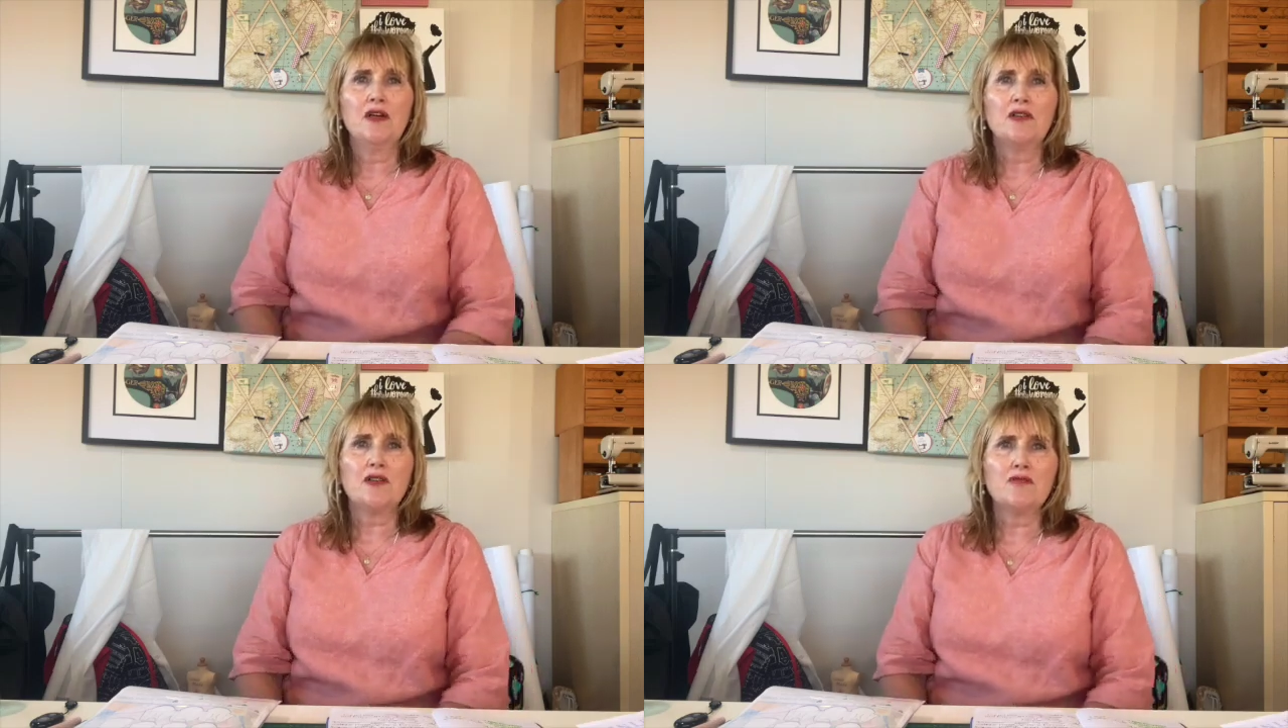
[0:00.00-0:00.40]

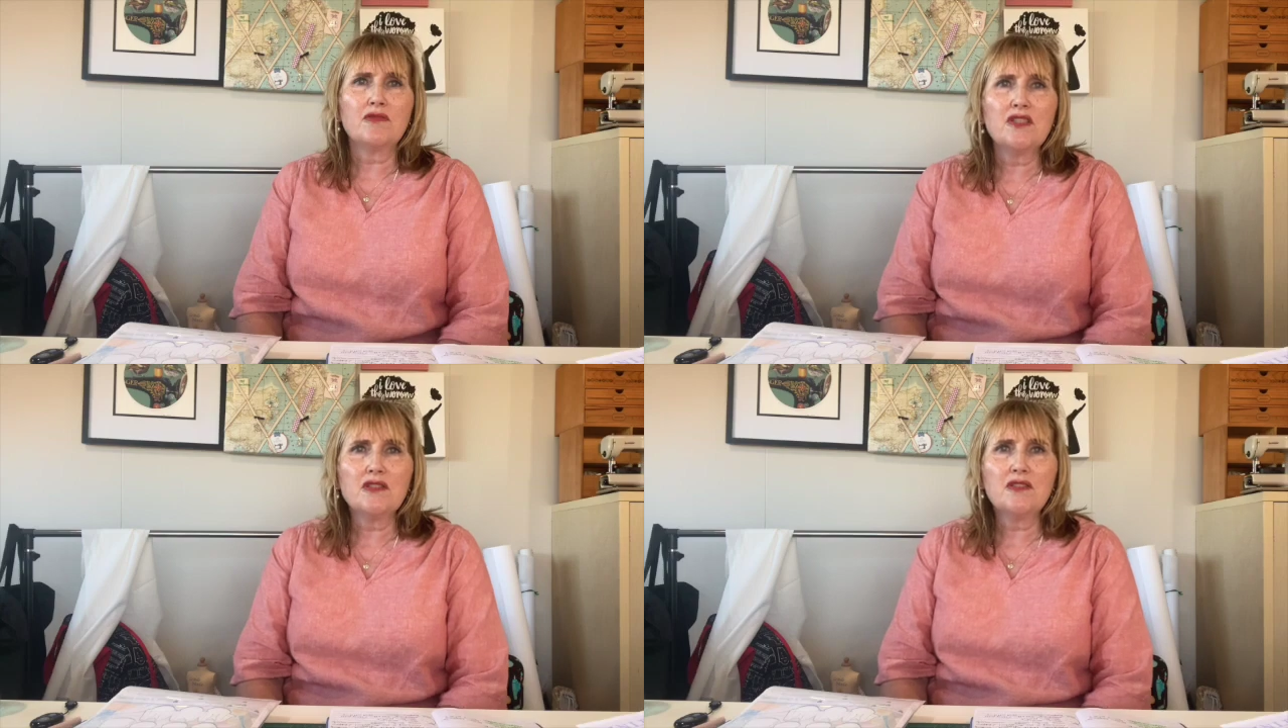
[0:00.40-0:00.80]
So I'm
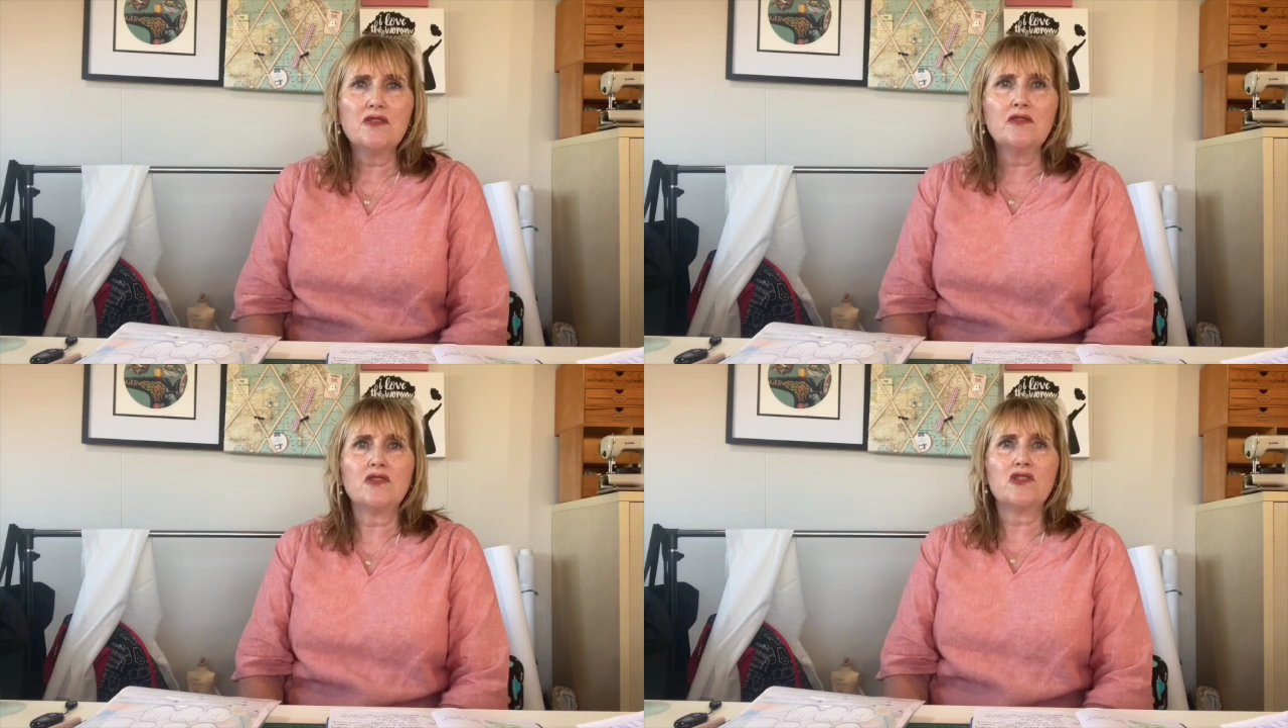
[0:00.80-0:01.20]
just
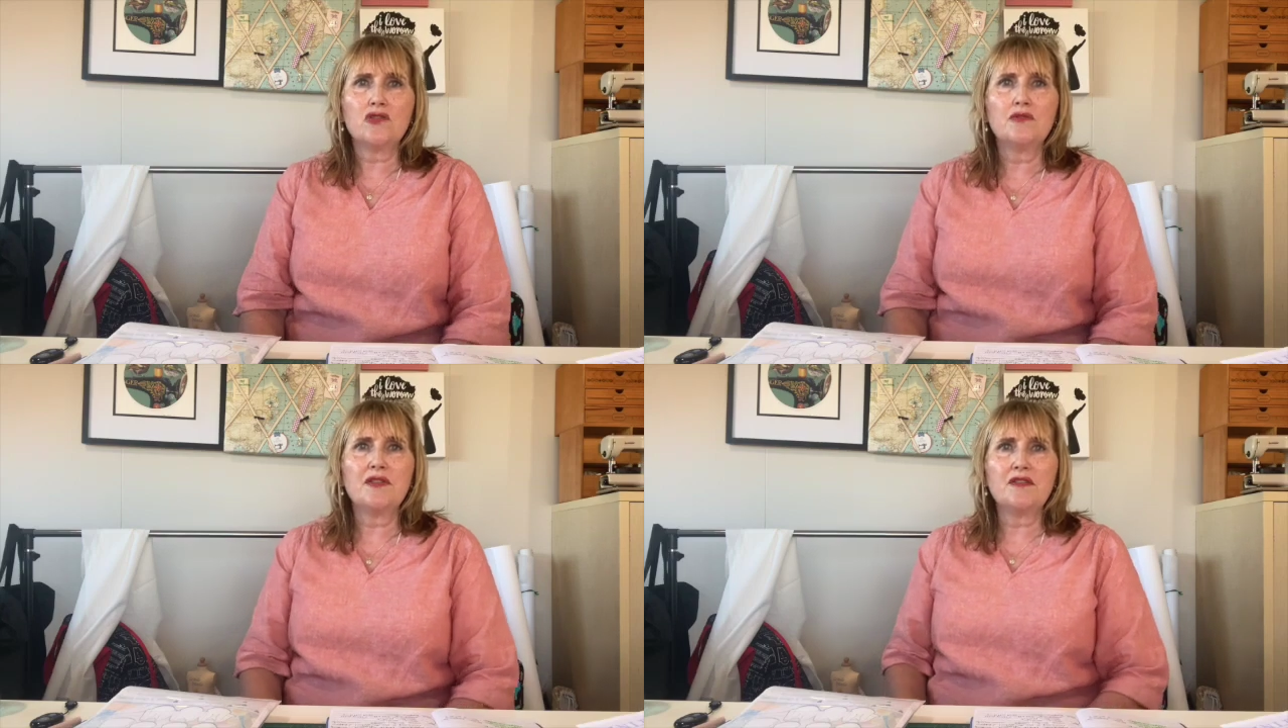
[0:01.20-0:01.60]
not
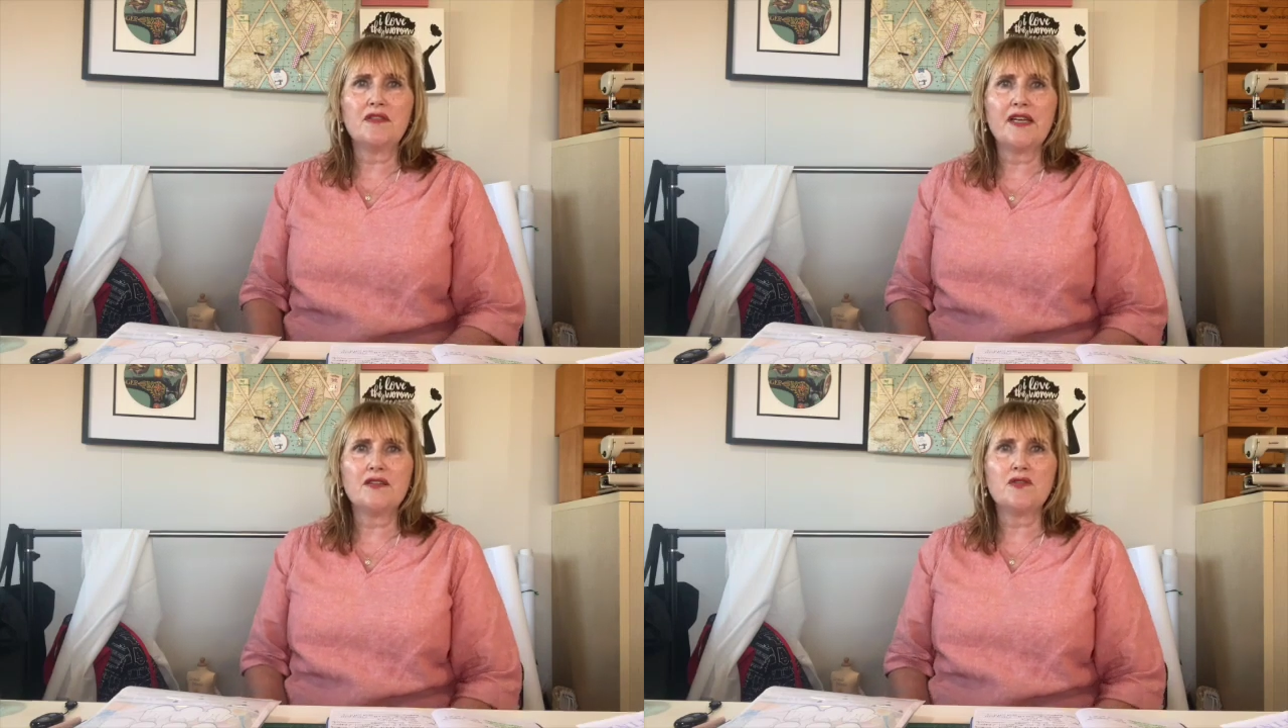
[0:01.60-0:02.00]
sure whether
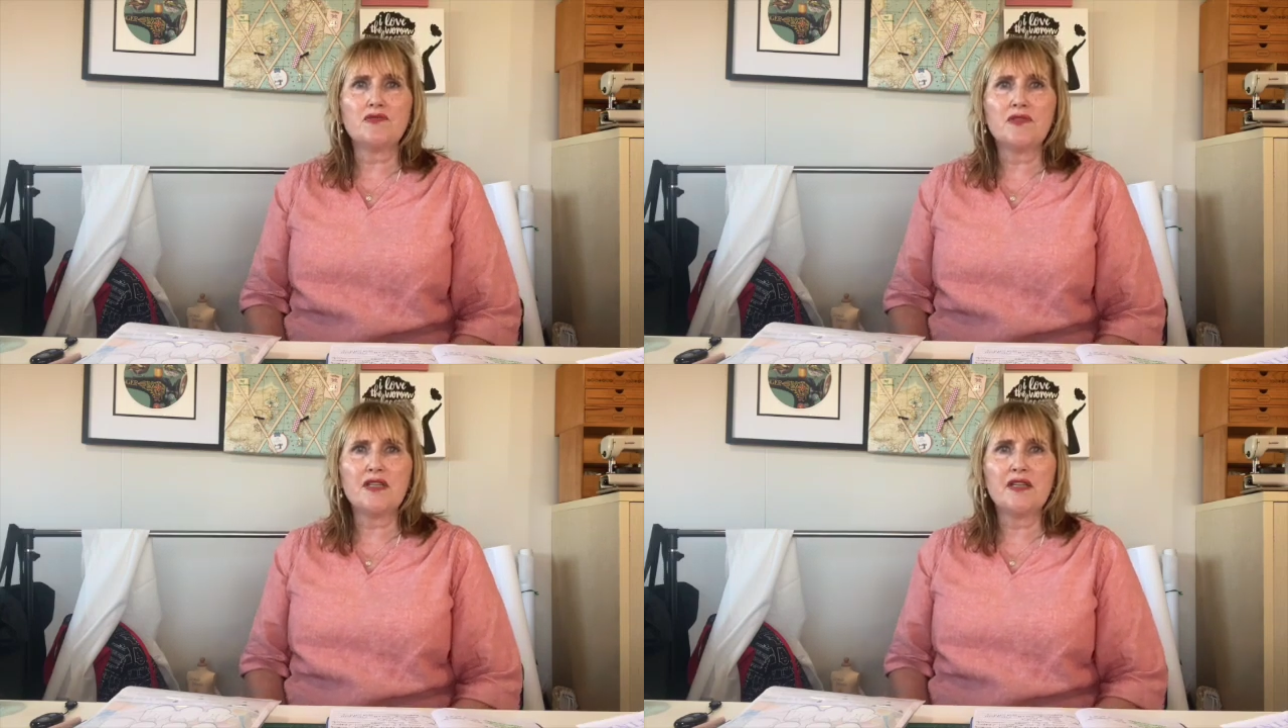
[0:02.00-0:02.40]
that's
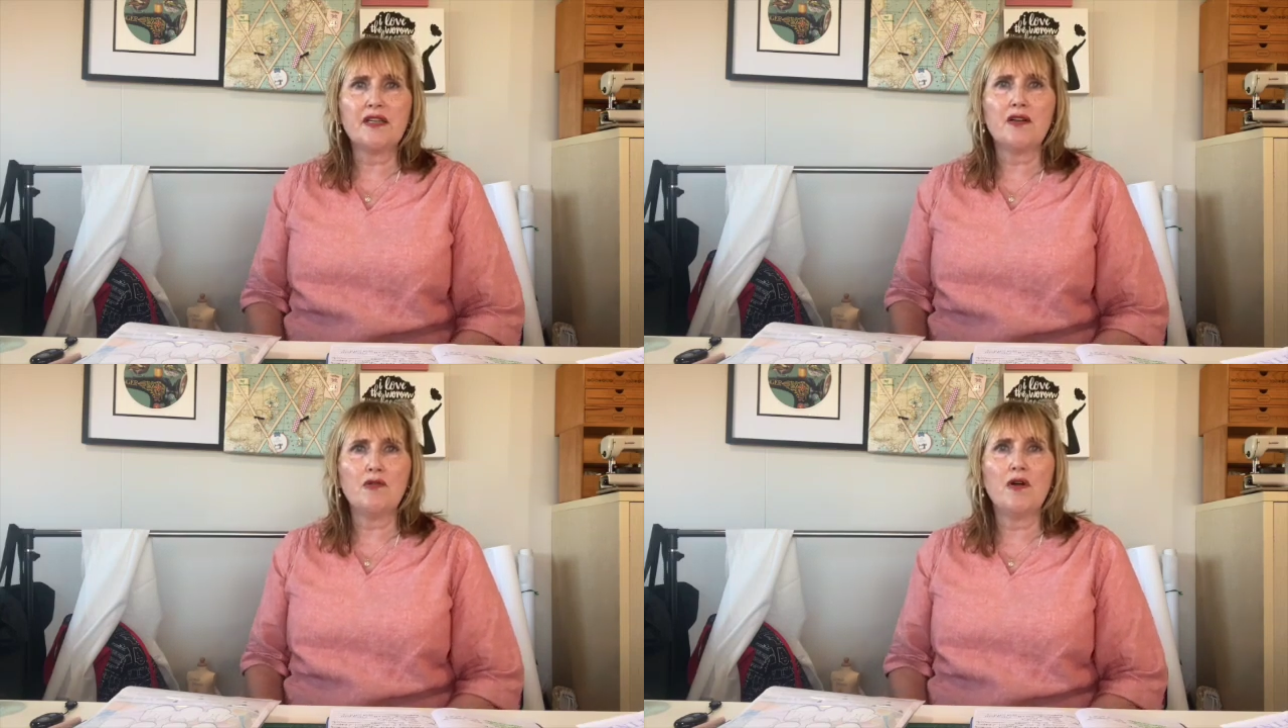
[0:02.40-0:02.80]

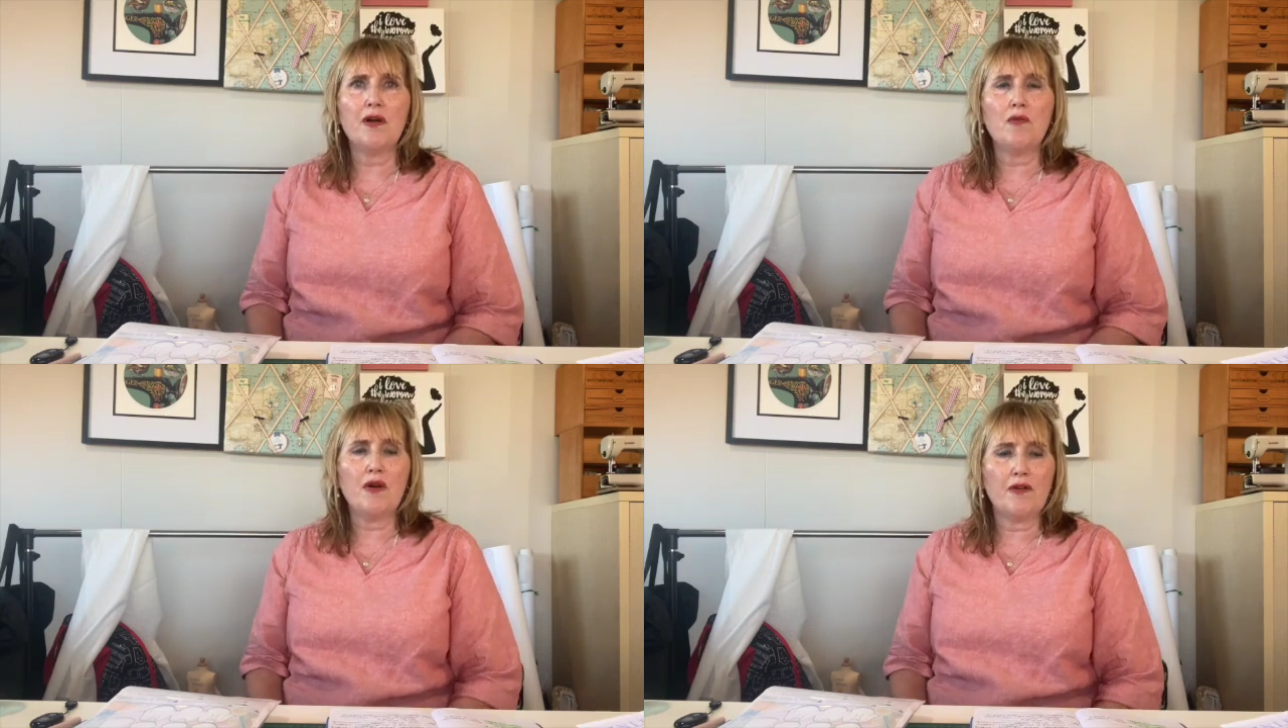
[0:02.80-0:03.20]
really
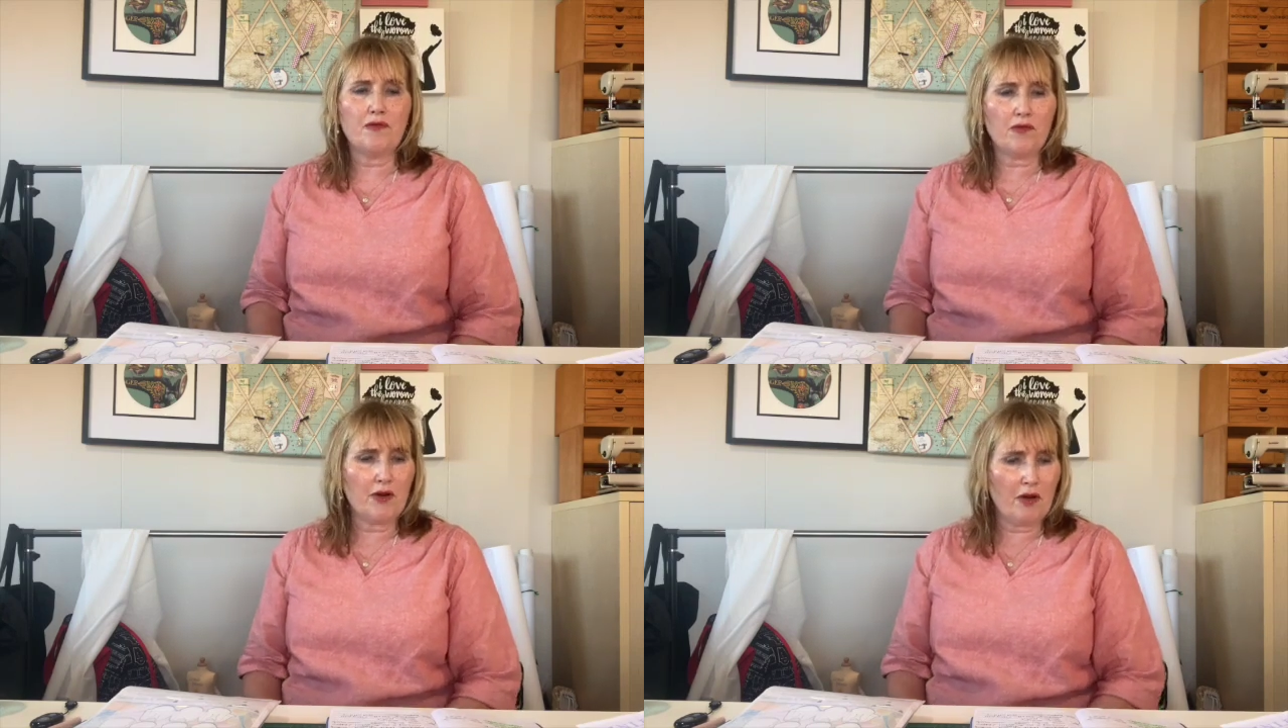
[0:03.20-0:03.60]
quite right
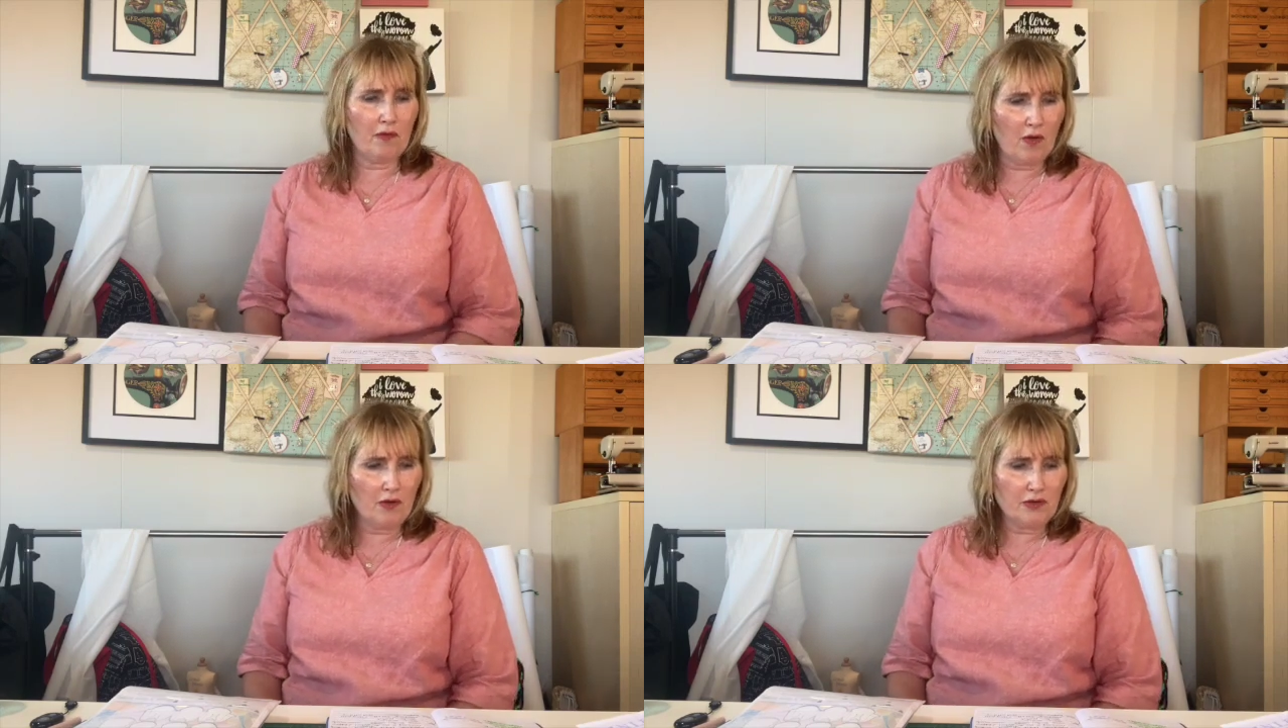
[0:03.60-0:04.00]
for what I
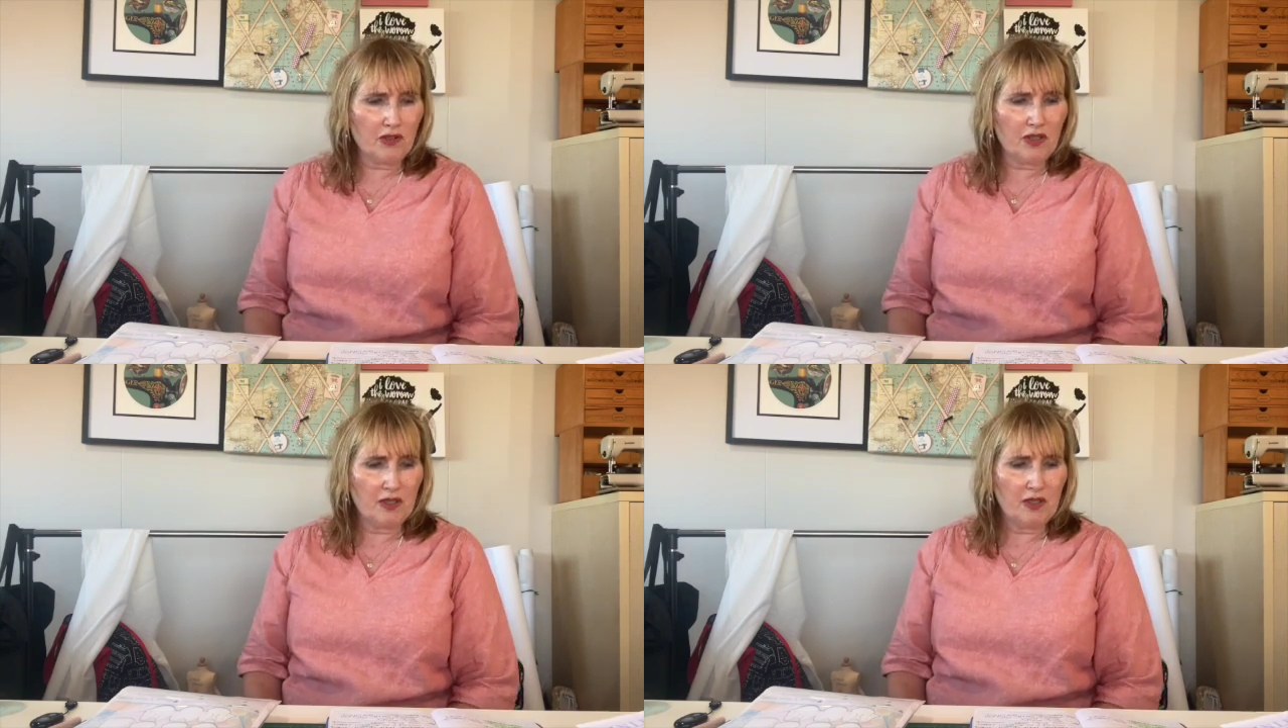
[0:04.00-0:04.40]
want.